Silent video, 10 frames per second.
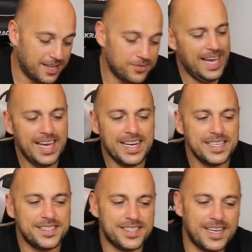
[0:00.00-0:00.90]
out. And I
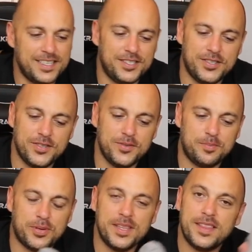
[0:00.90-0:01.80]
decided to
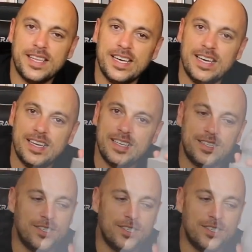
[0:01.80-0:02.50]
print the